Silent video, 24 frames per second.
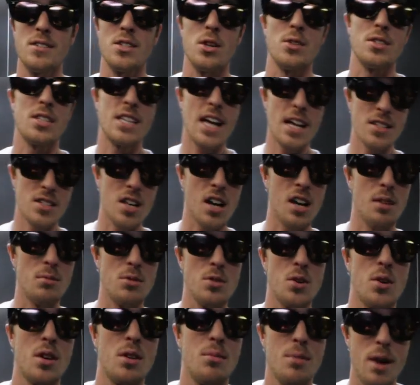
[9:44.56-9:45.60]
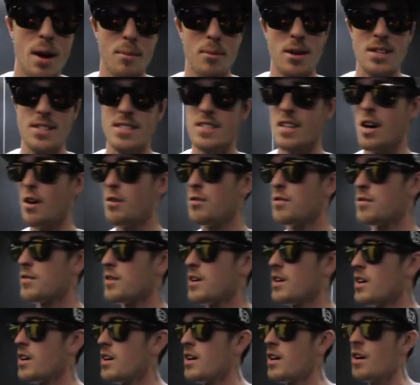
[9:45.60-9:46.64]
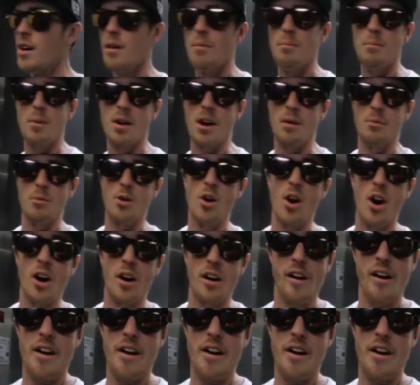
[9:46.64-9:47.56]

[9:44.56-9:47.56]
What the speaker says: so it sounds like I'm talking about myself, but I'm not.